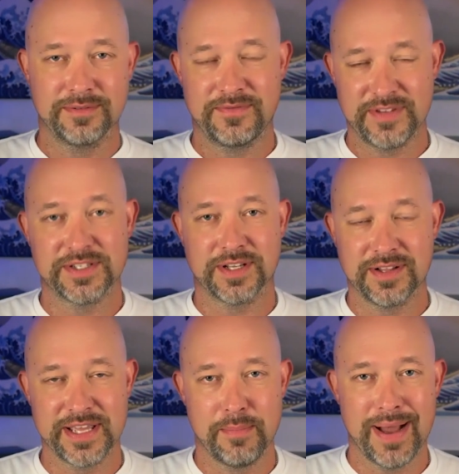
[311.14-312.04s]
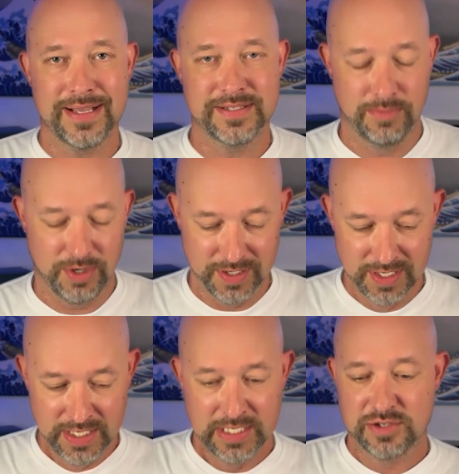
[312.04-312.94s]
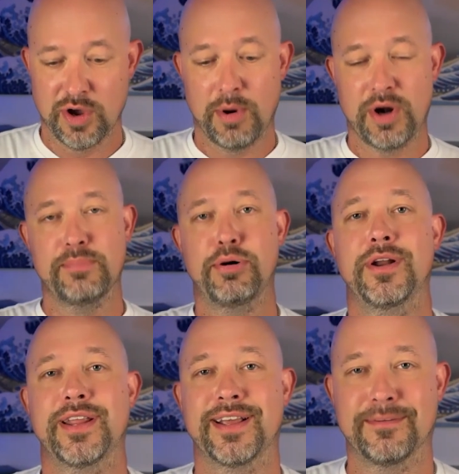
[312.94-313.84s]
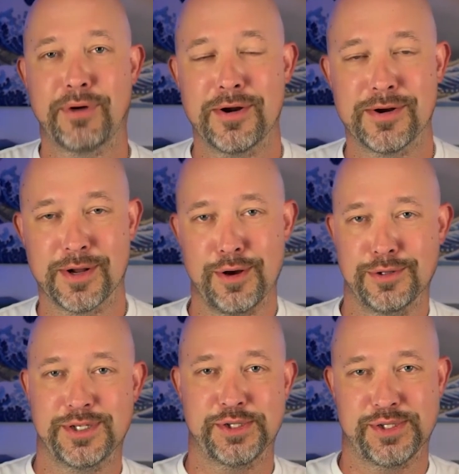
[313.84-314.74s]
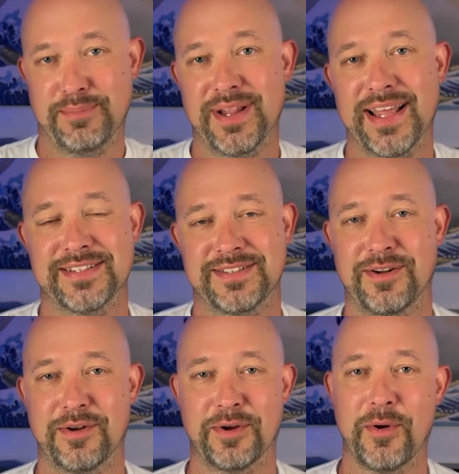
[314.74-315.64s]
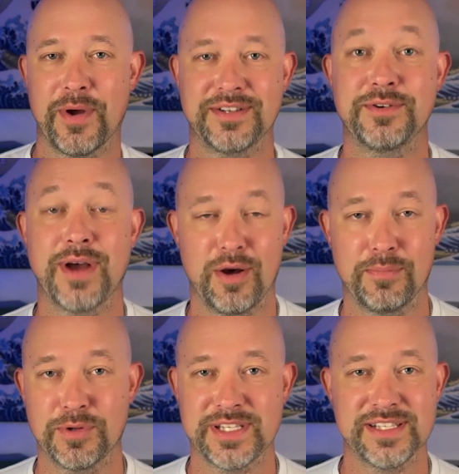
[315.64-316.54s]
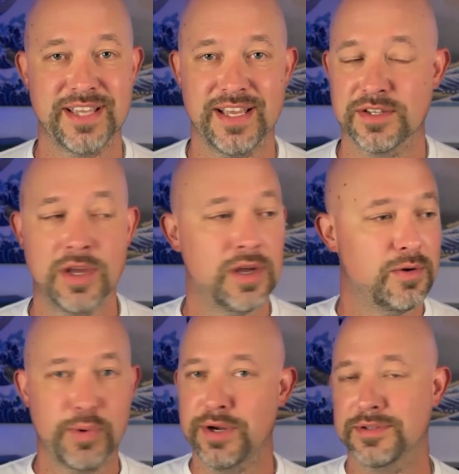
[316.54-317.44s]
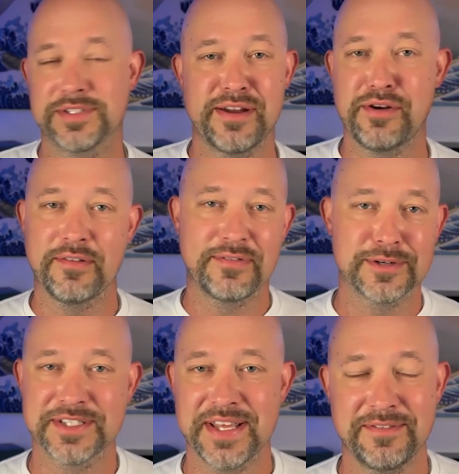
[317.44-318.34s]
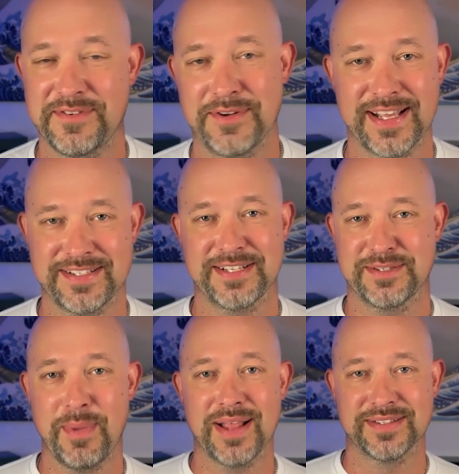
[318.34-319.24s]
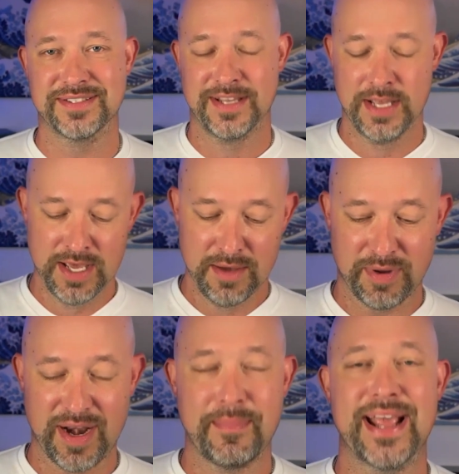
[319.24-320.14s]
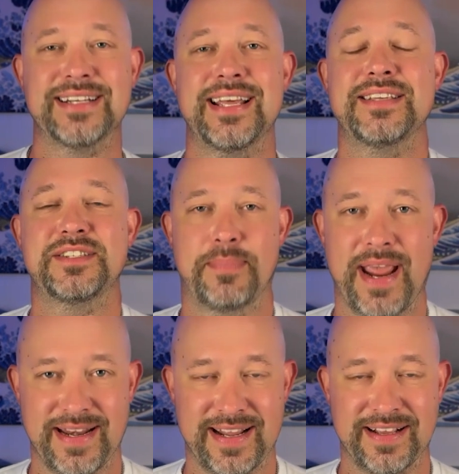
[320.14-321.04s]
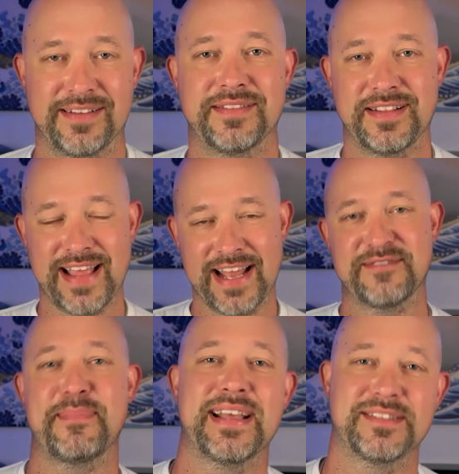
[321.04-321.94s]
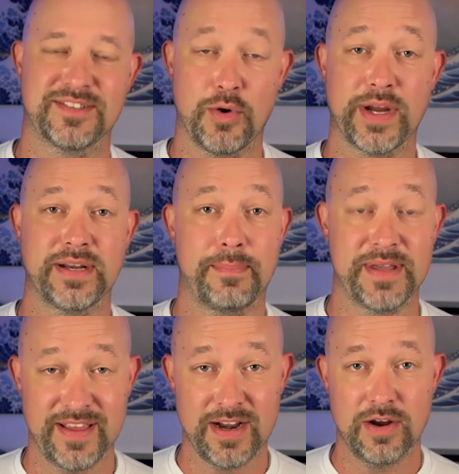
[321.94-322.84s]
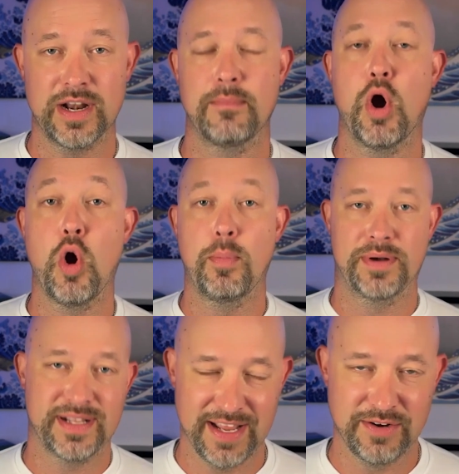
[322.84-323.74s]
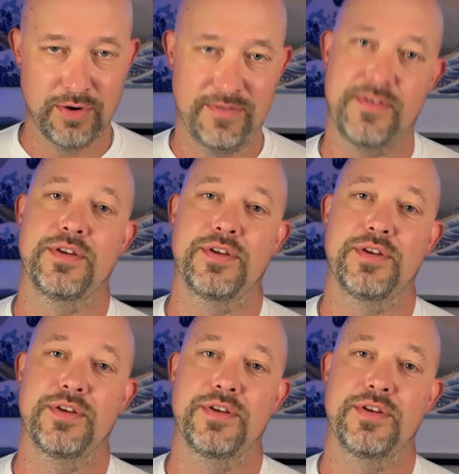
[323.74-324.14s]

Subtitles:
physically impossible. So I'm already putting partner coaches in place that are going to help with these kids. We don't send our first kid for like 6 months, but I'm anticipating that demand's going to be there, and I'm opening that door for the